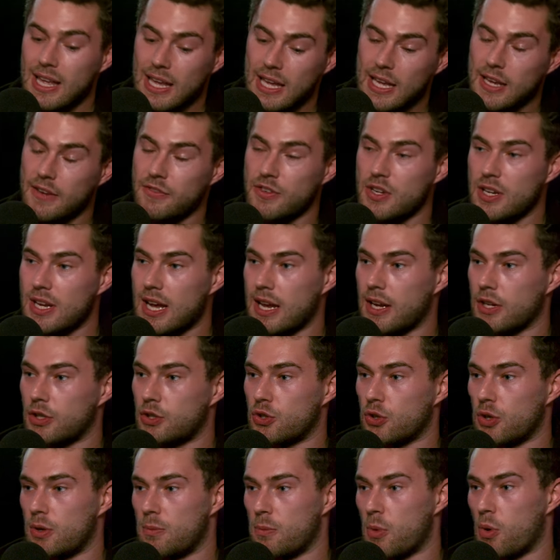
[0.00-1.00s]
if you get a
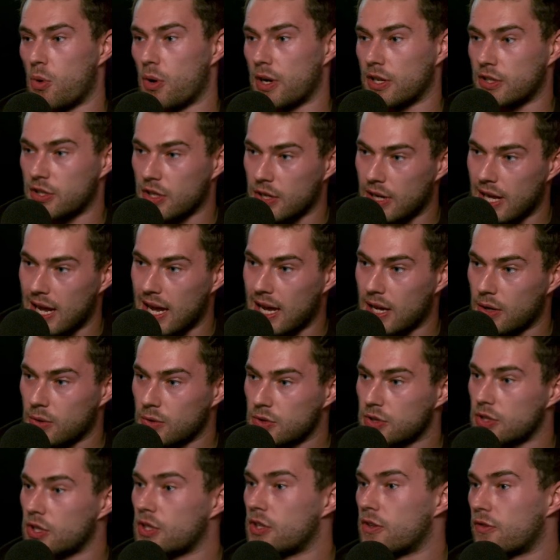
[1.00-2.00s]
joint mortgage on a
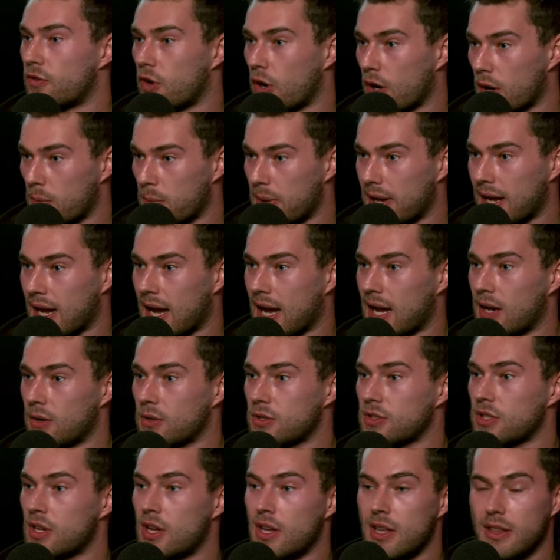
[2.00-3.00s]
house, you've got a big
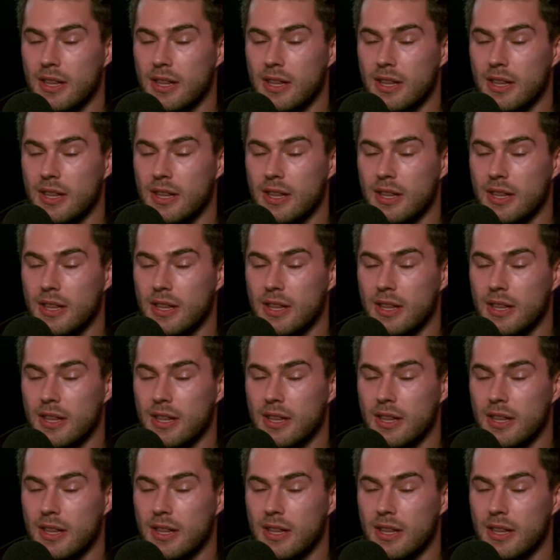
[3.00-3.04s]
house,